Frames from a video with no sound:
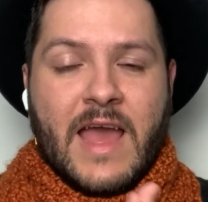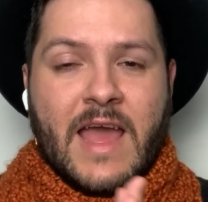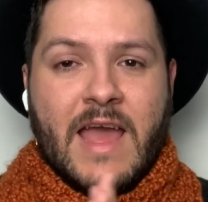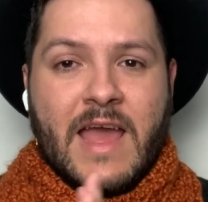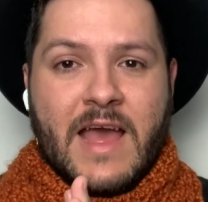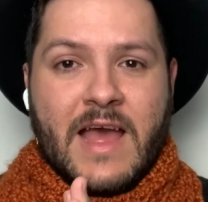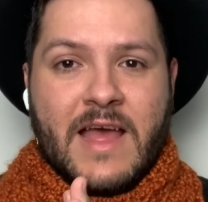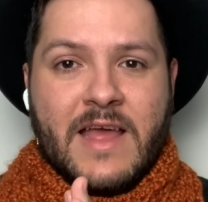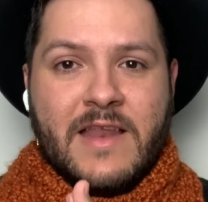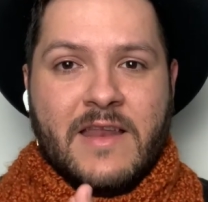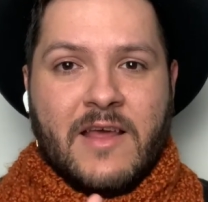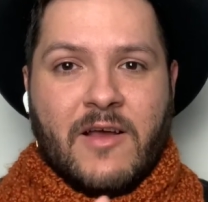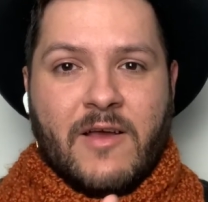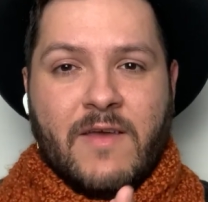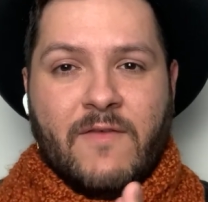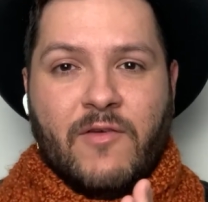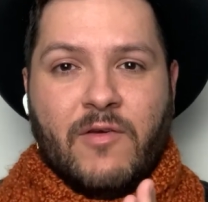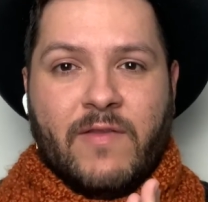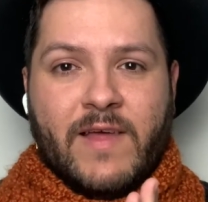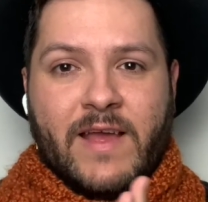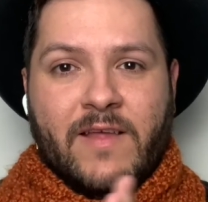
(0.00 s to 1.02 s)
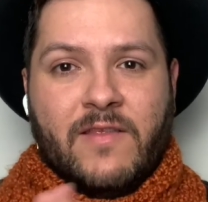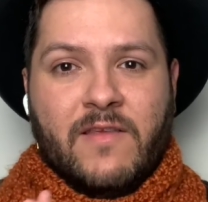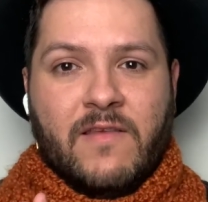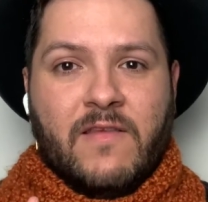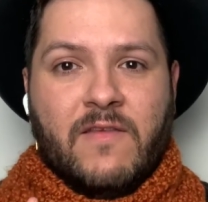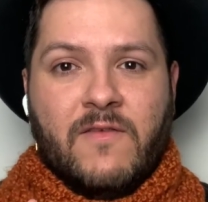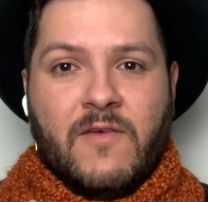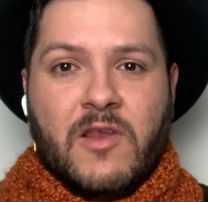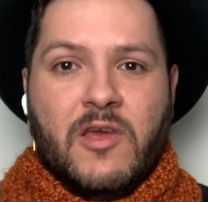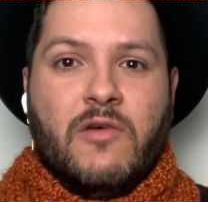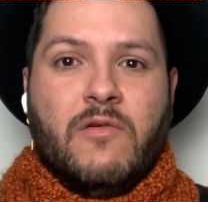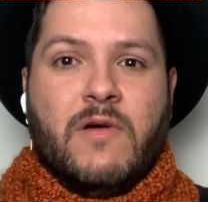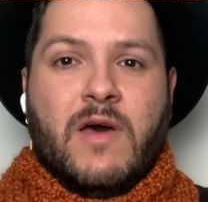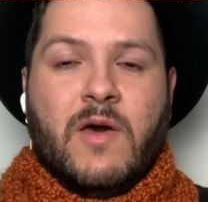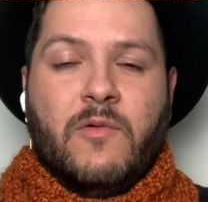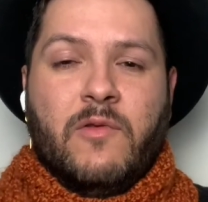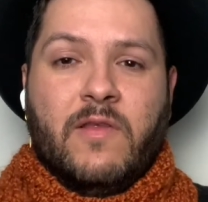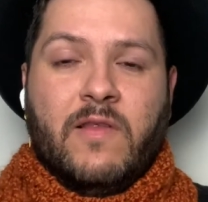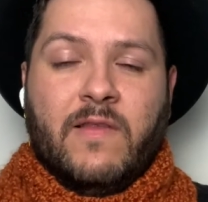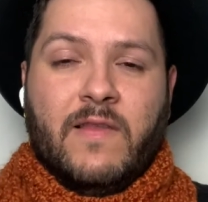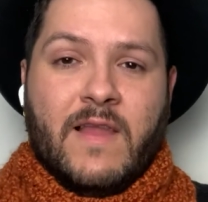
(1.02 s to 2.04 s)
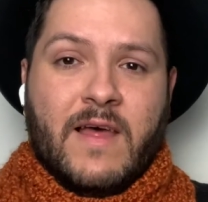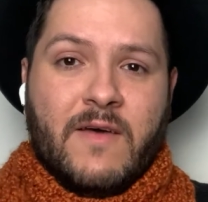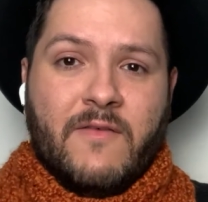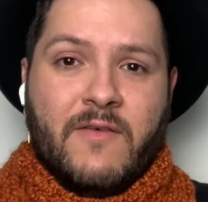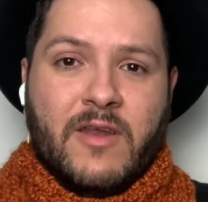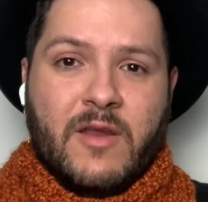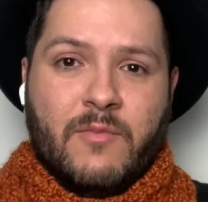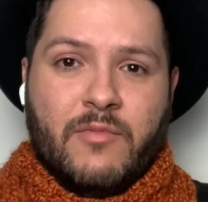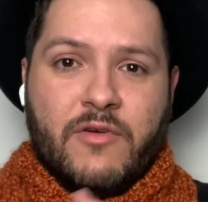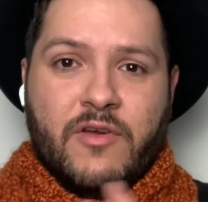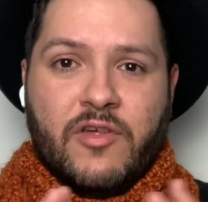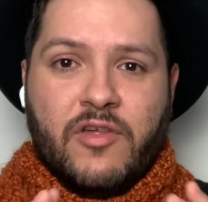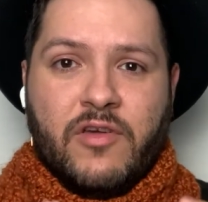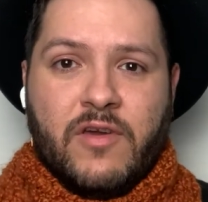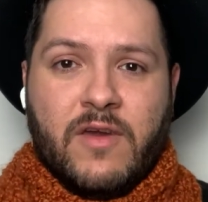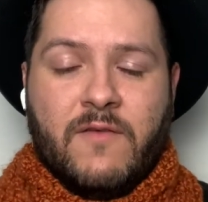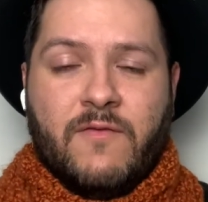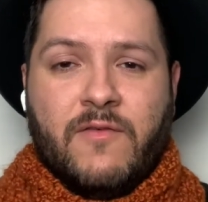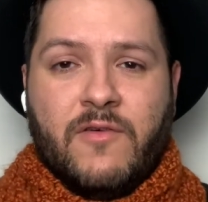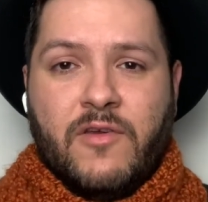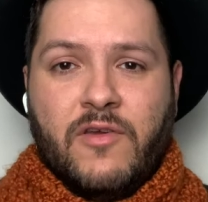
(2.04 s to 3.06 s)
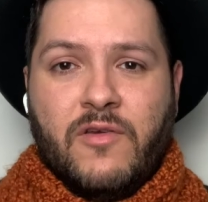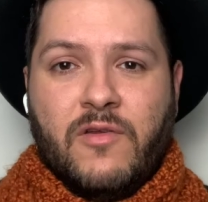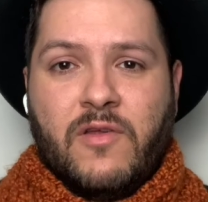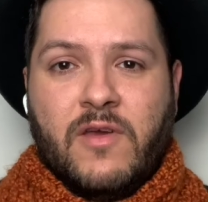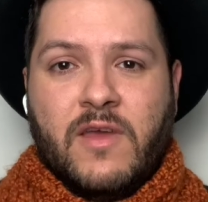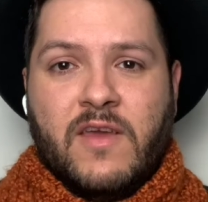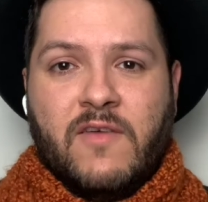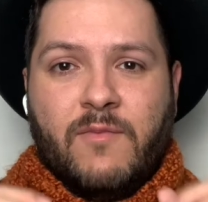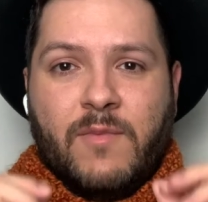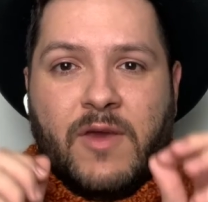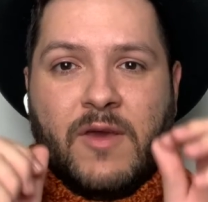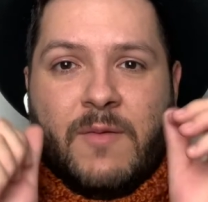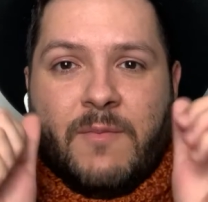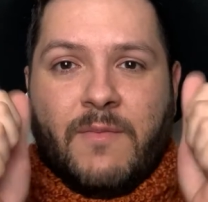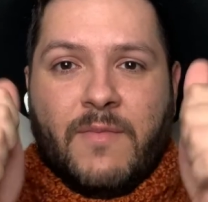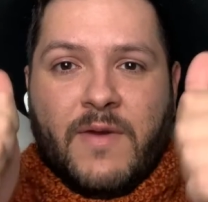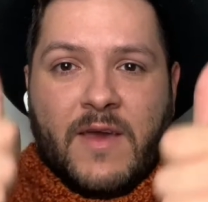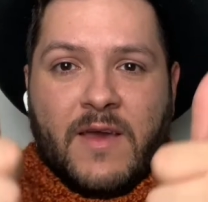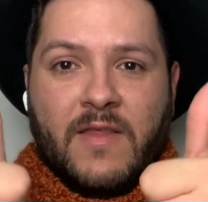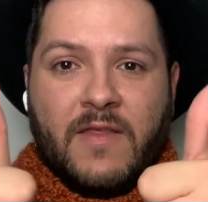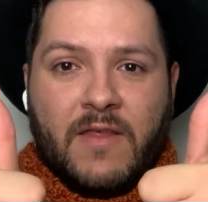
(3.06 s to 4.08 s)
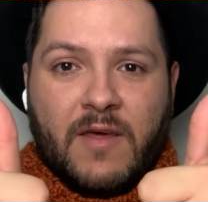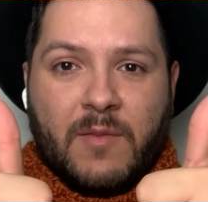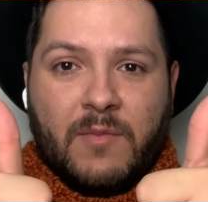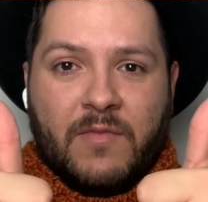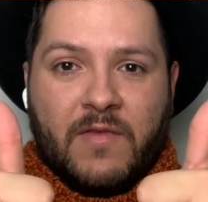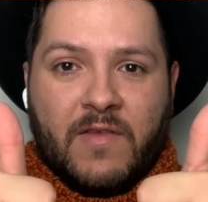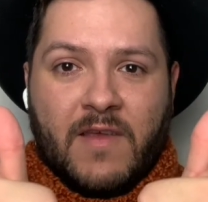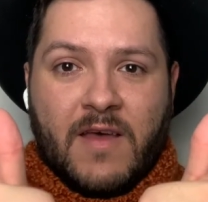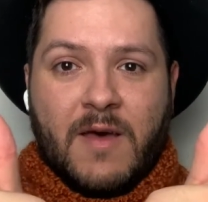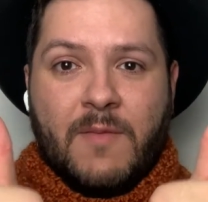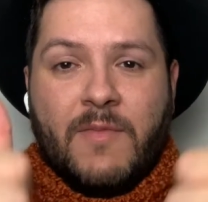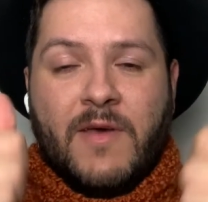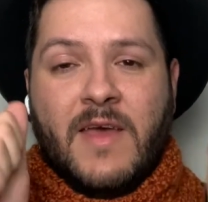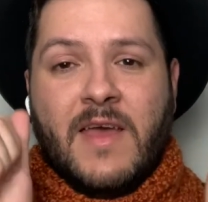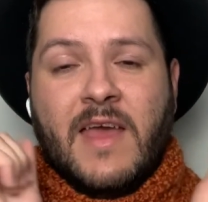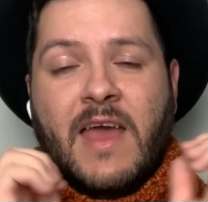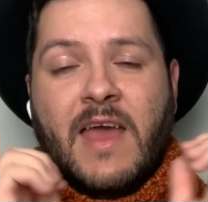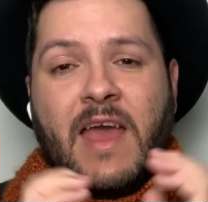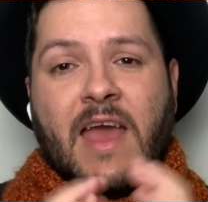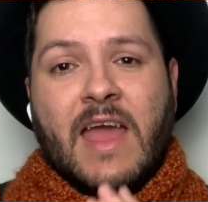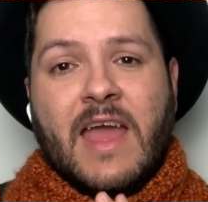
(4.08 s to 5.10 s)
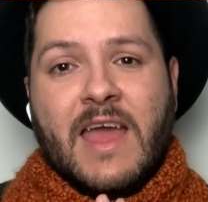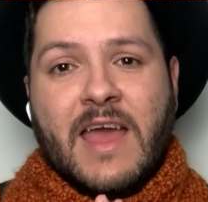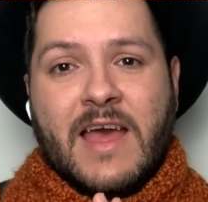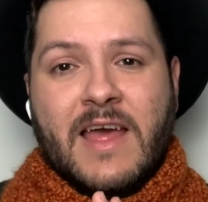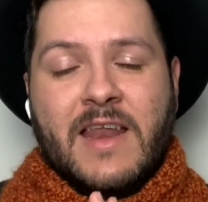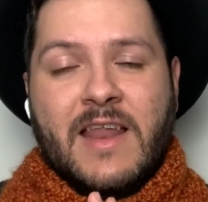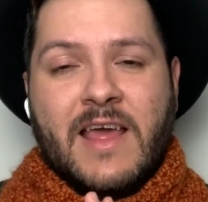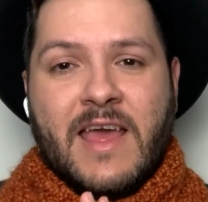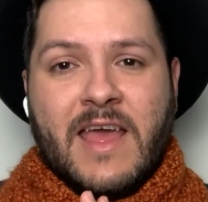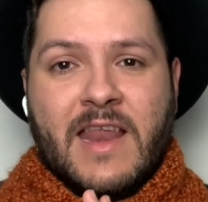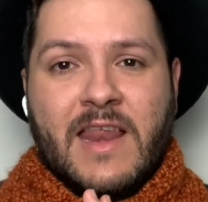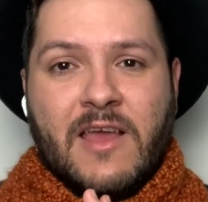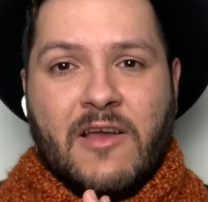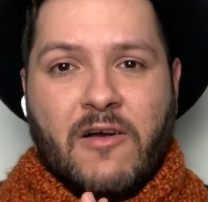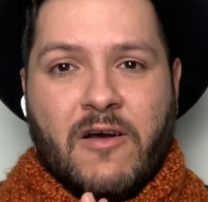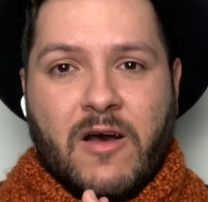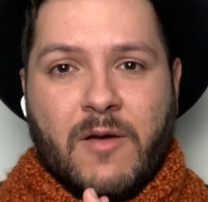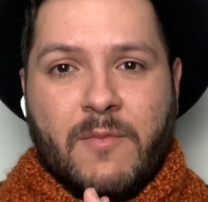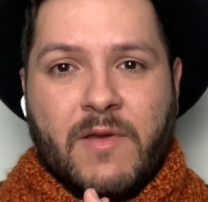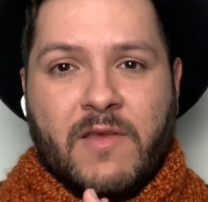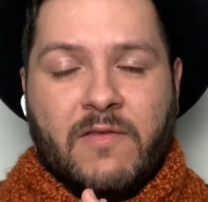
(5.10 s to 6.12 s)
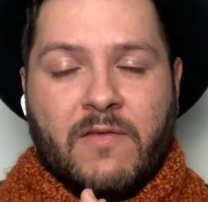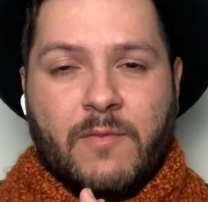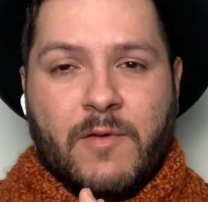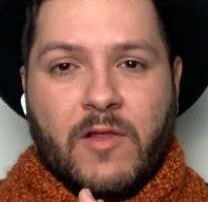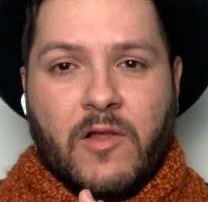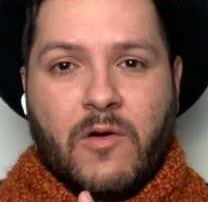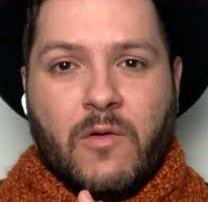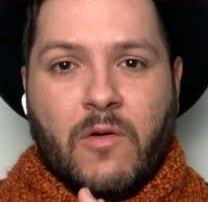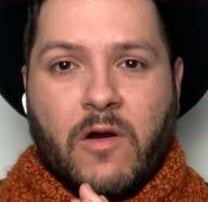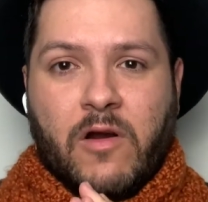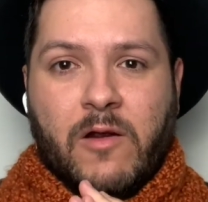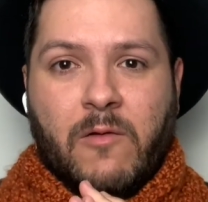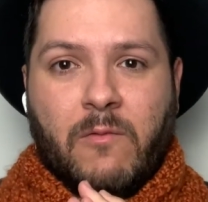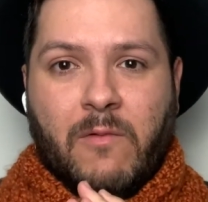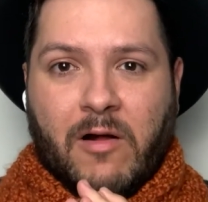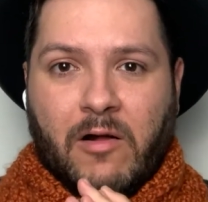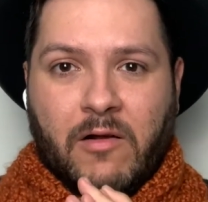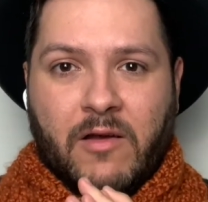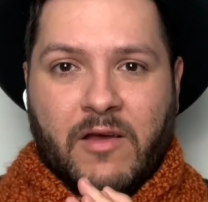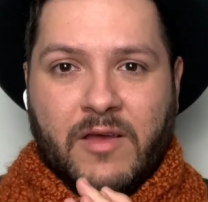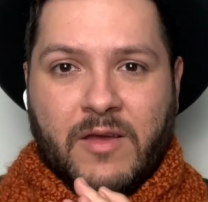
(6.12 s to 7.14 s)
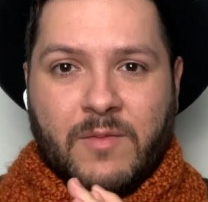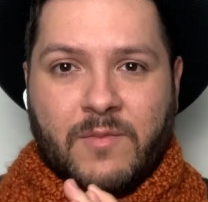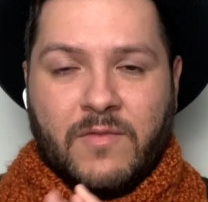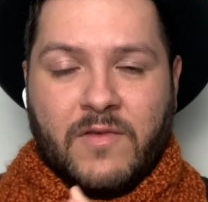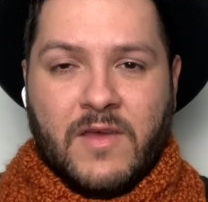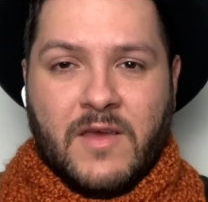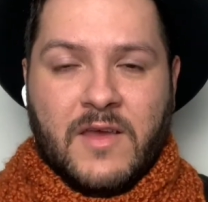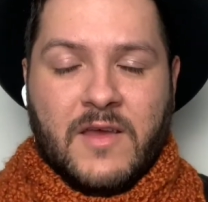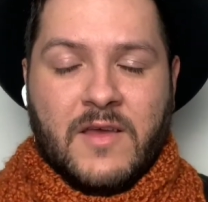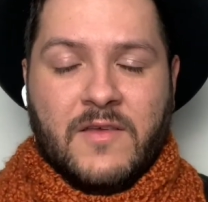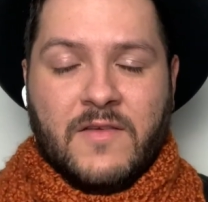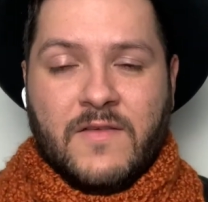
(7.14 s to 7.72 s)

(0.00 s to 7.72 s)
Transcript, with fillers: And if you like this video, I would love and appreciate for you to give me a big thumbs up and any comments below are welcome.